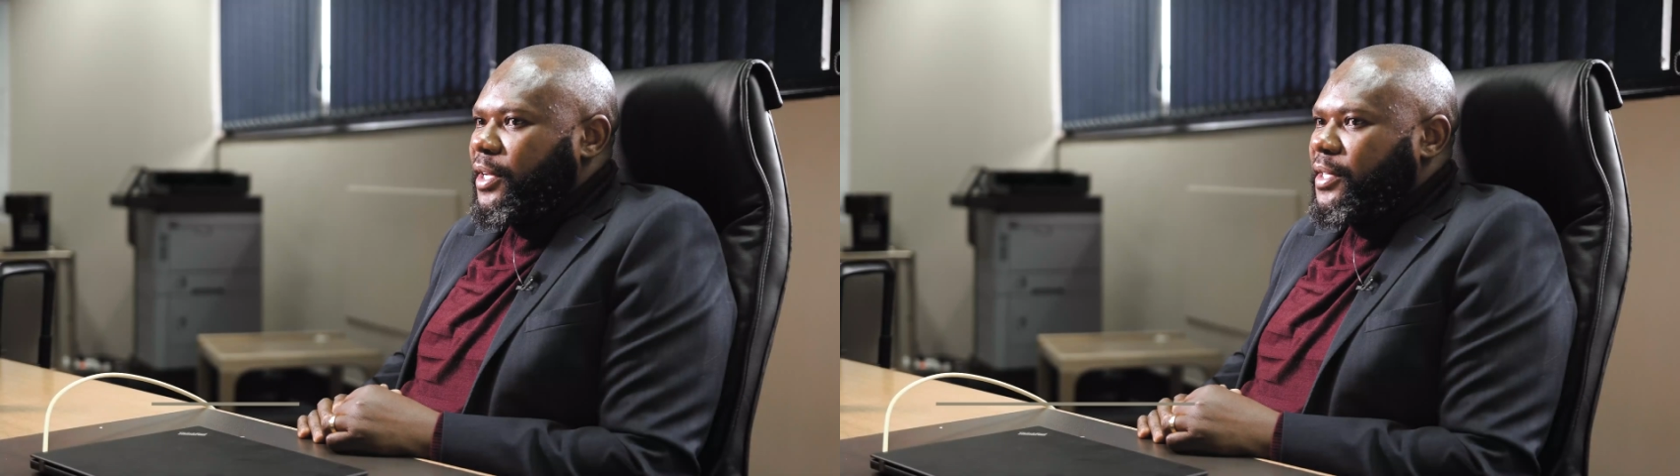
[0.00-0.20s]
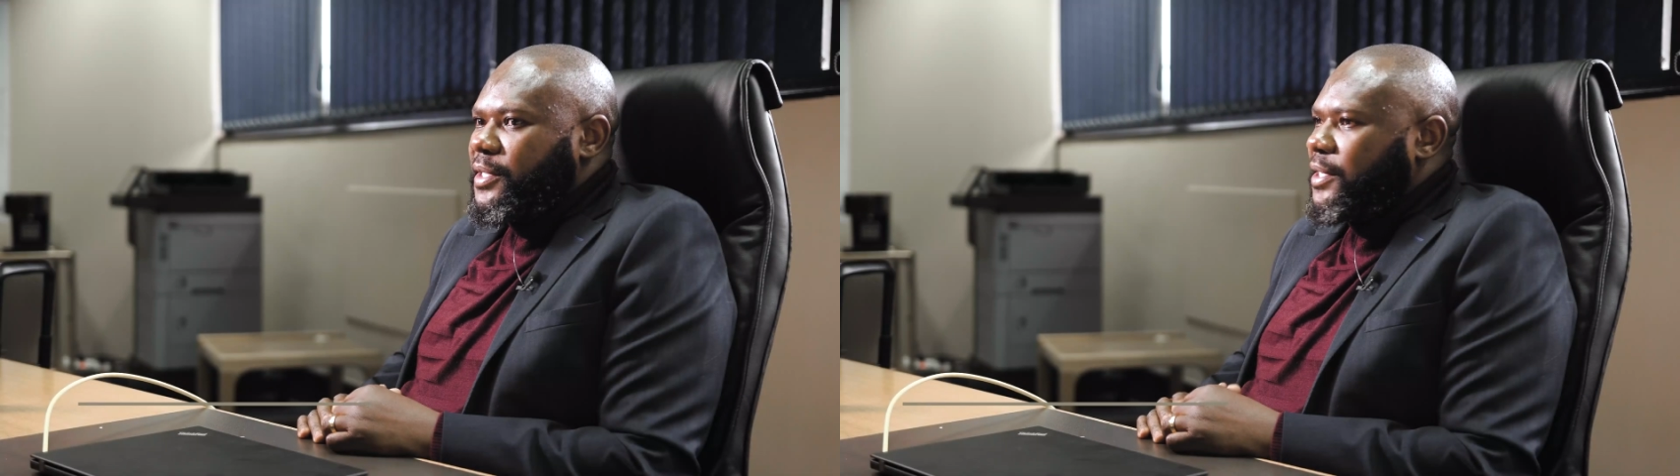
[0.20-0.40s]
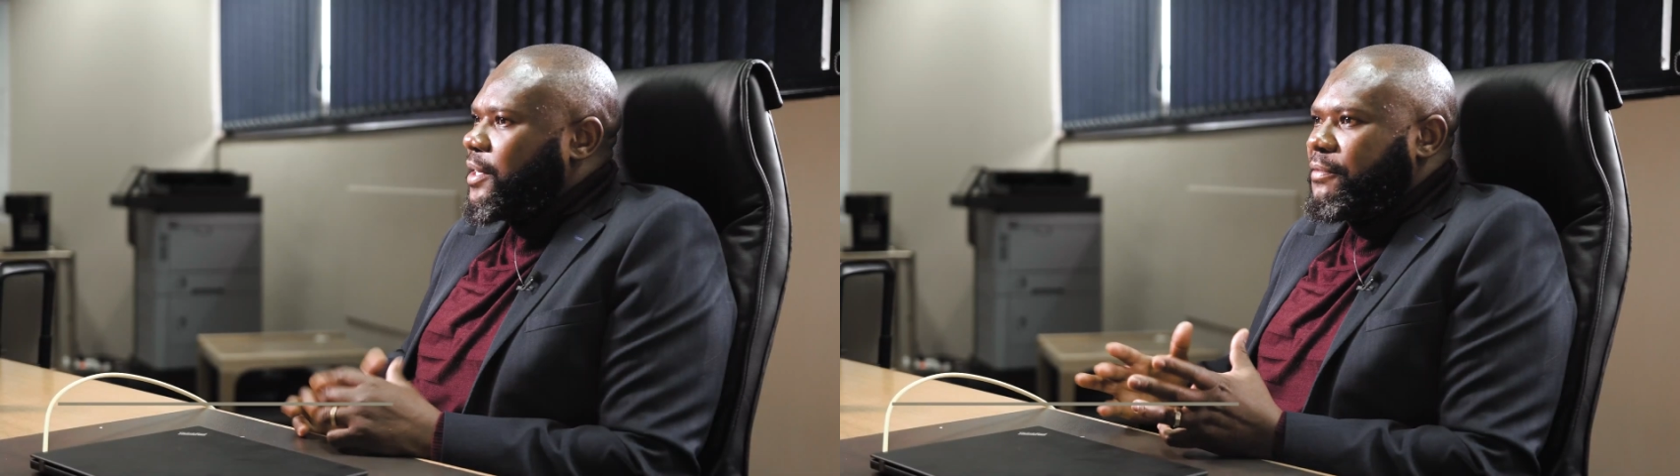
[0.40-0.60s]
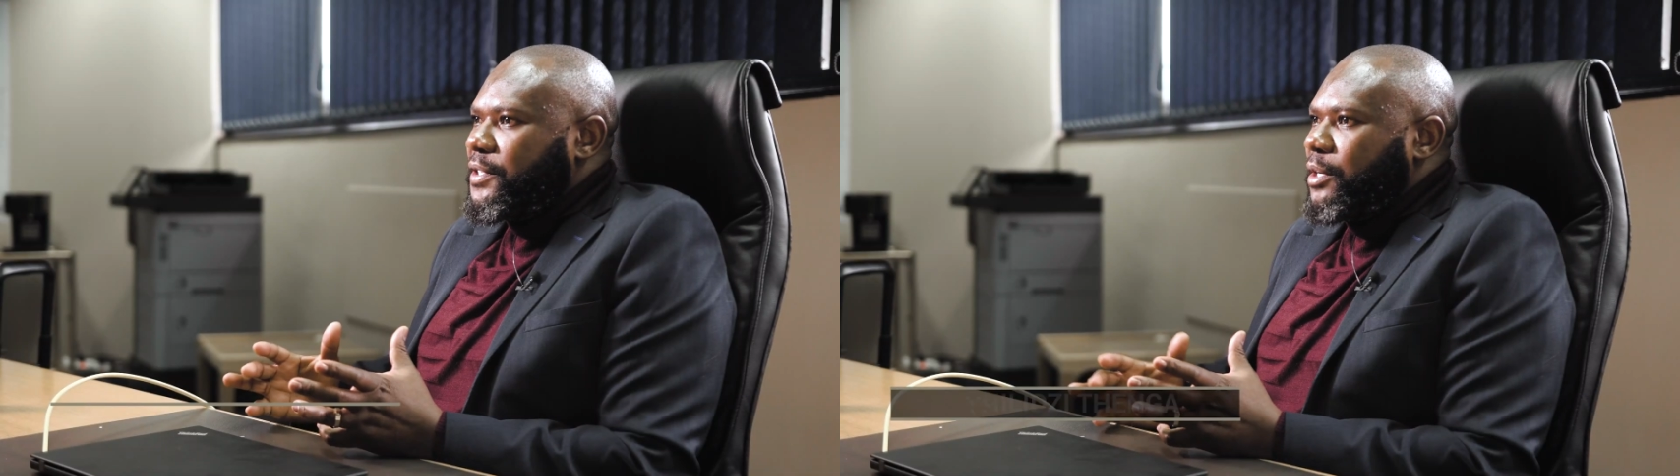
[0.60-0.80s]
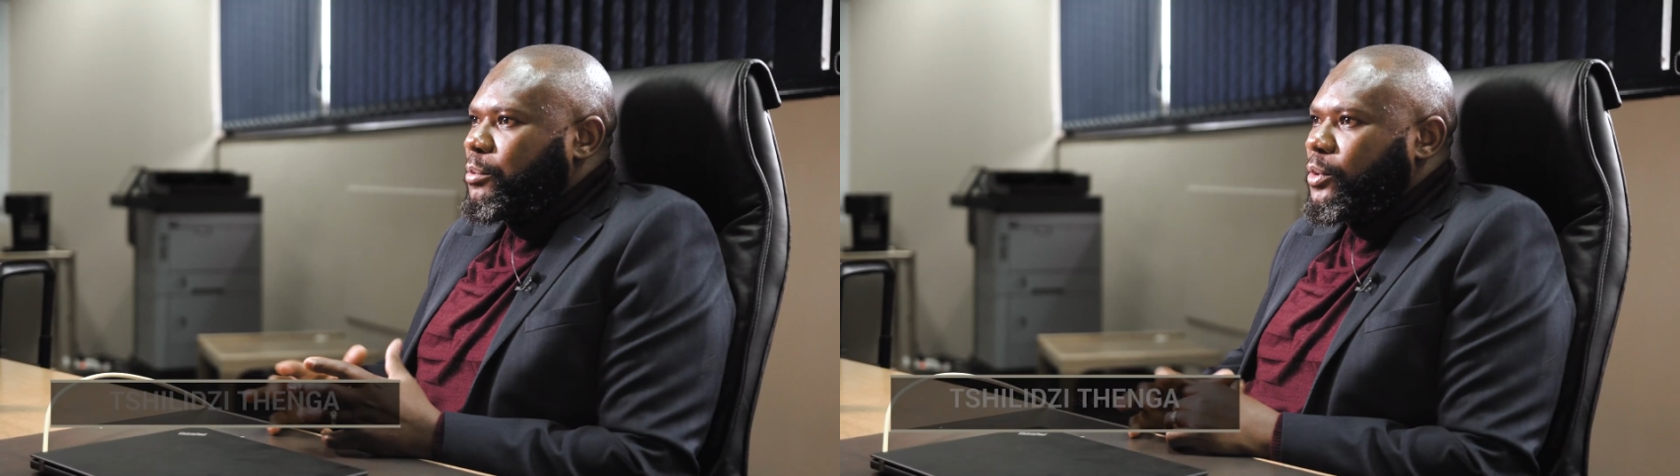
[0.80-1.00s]
It's
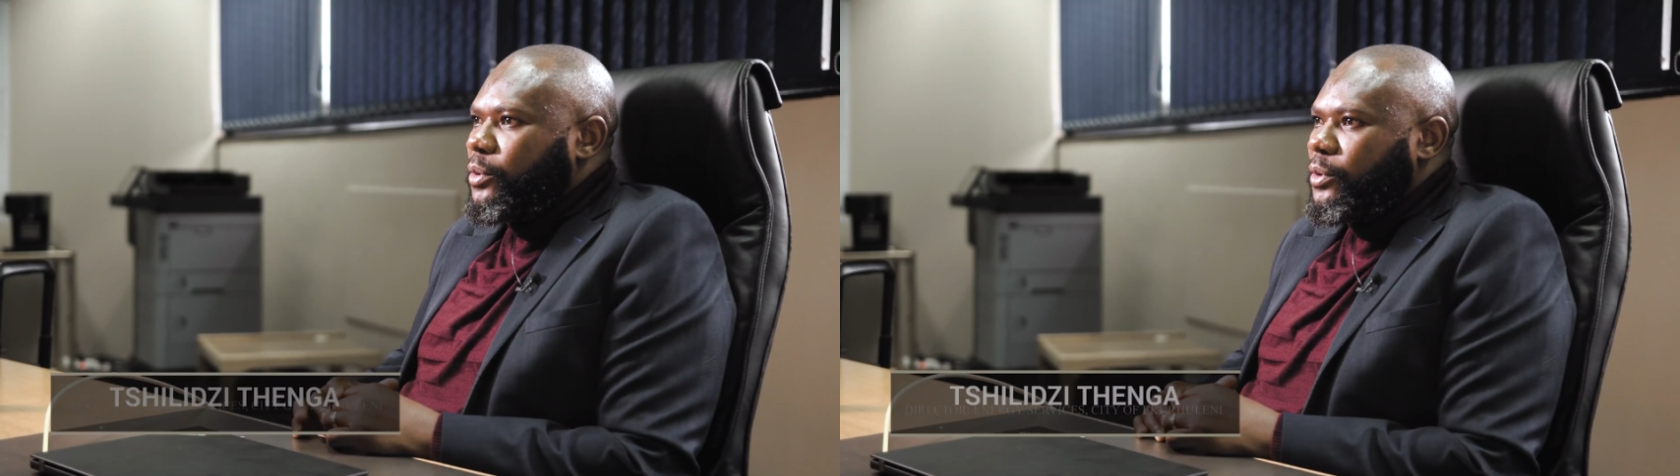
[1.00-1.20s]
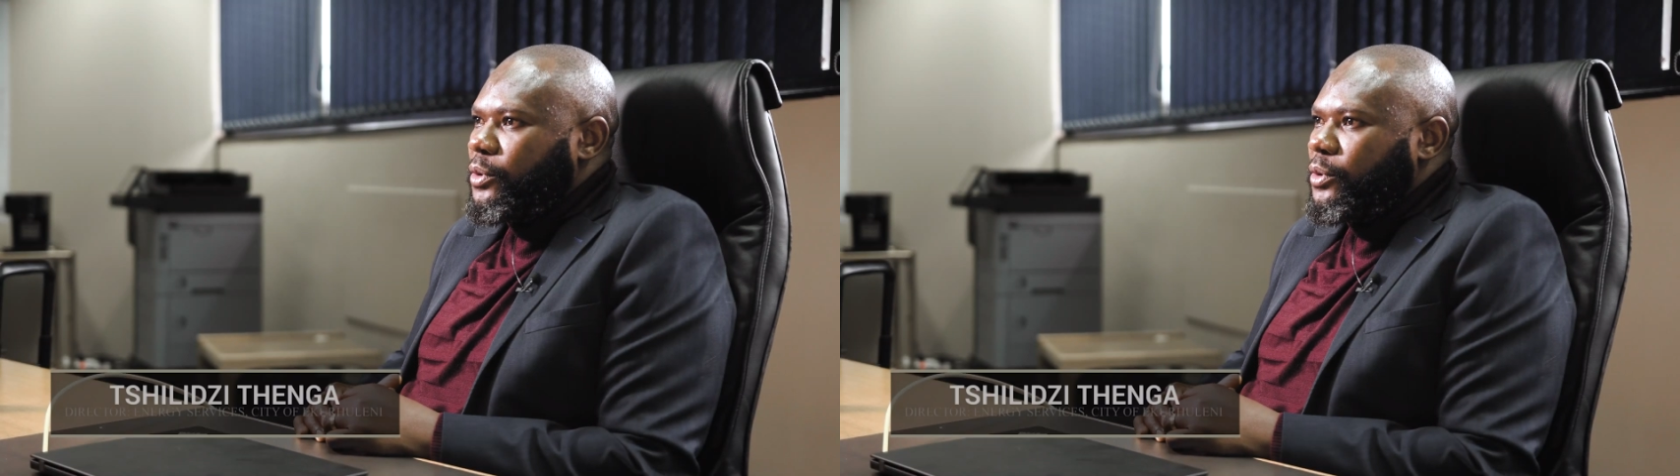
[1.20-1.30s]
inevitable.